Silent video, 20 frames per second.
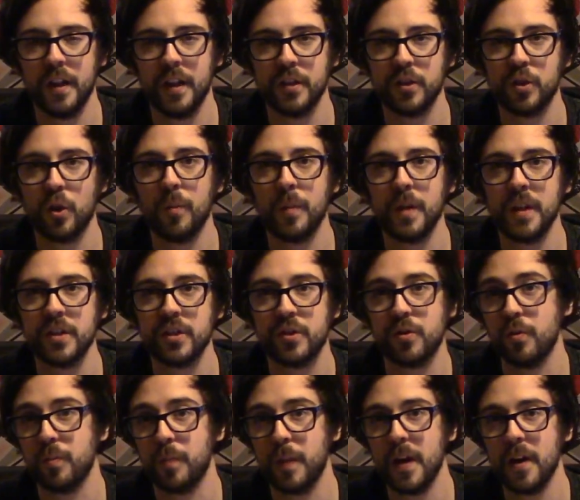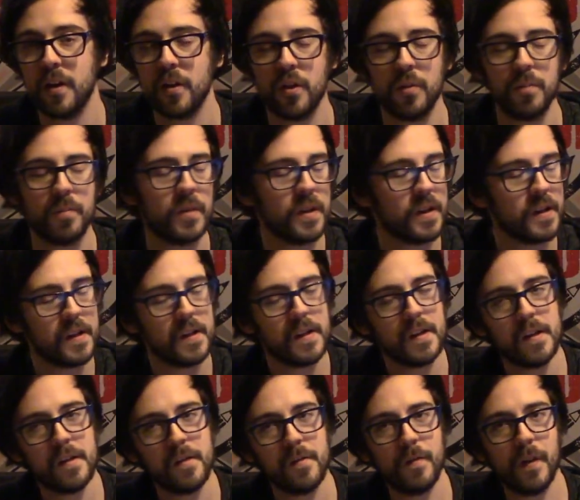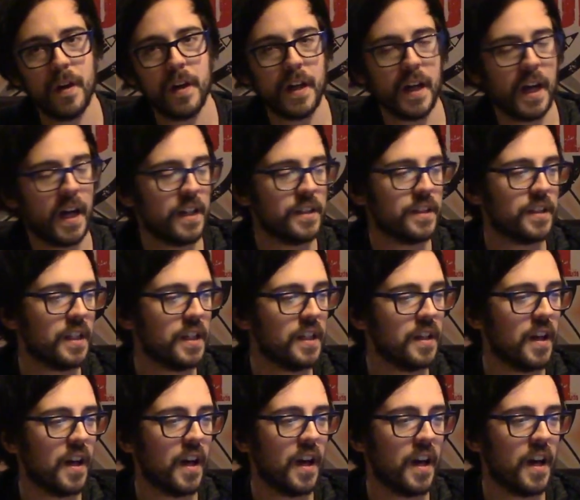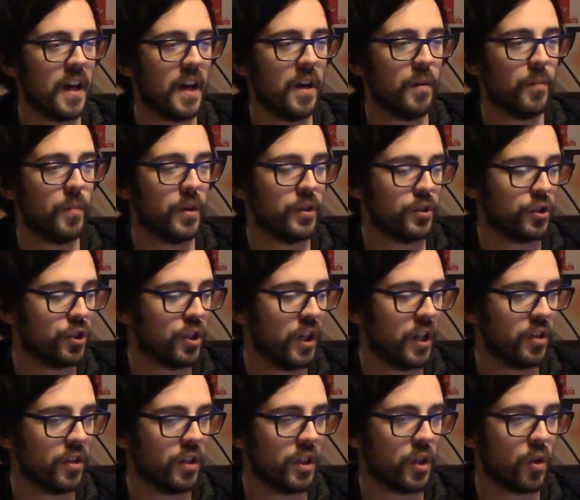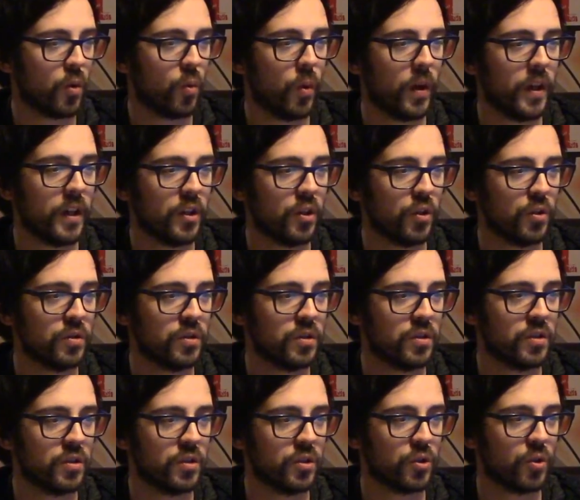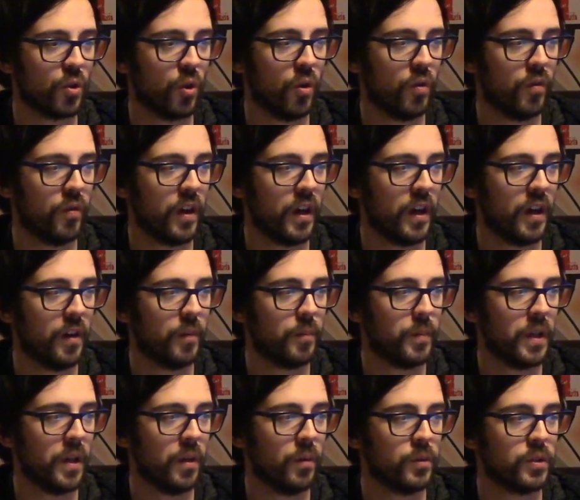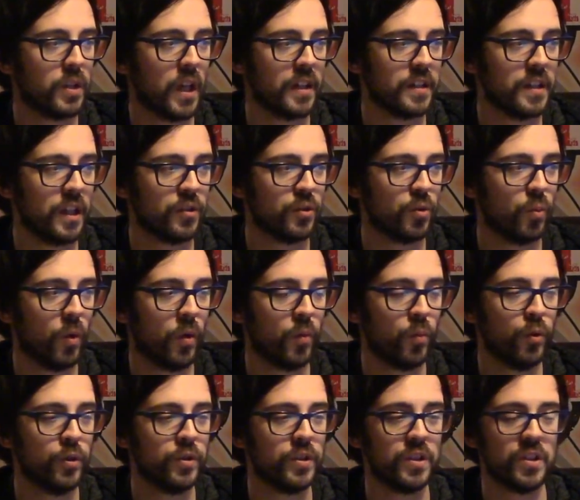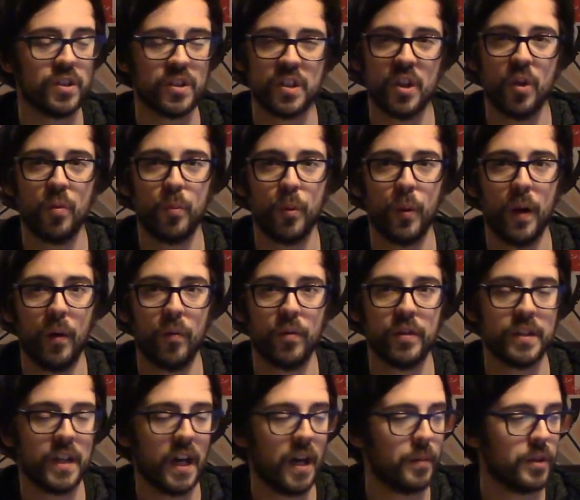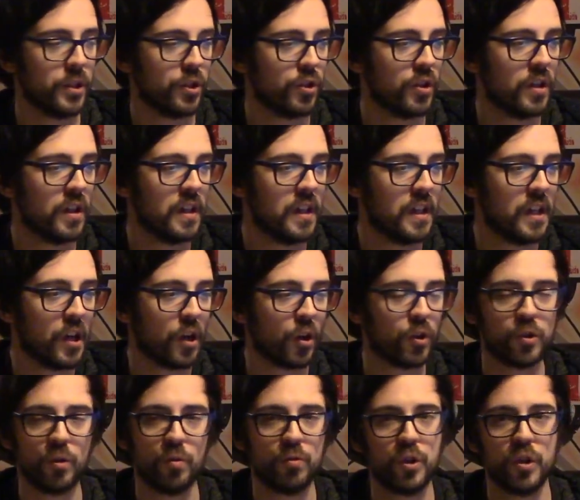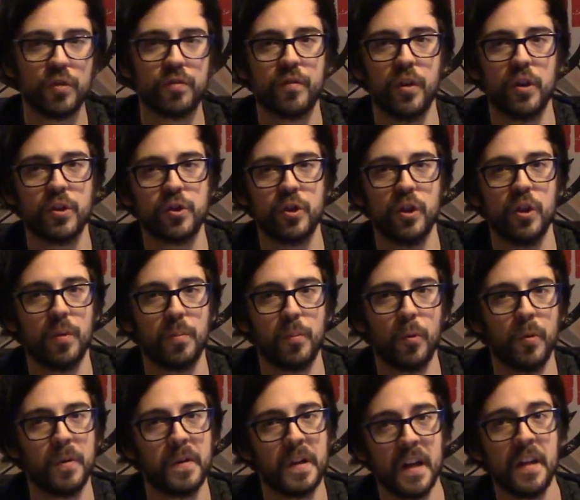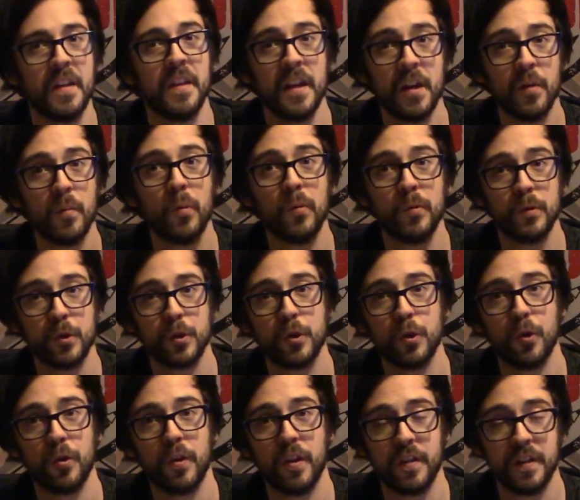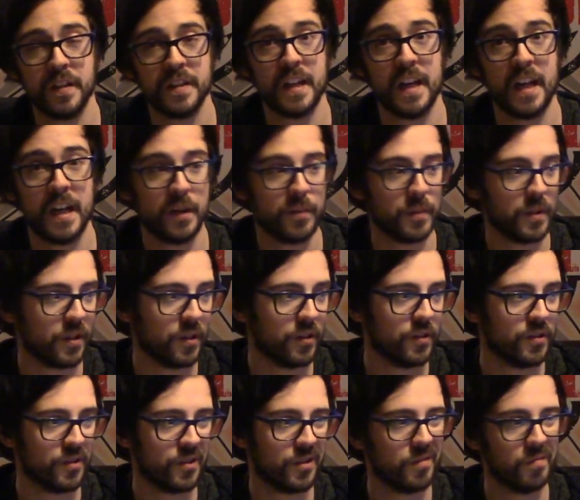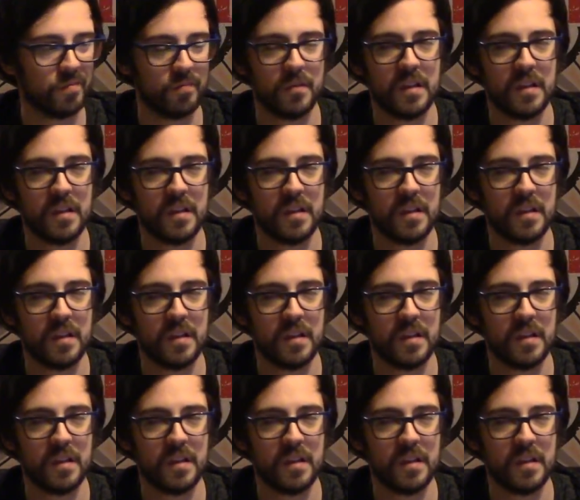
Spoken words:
Dominus to repair them, very handy, but it's generally quite good to sort of being able to get down to 1 wound and still put out the damage, because it will just frustrate your opponent and they will ensure that they die, because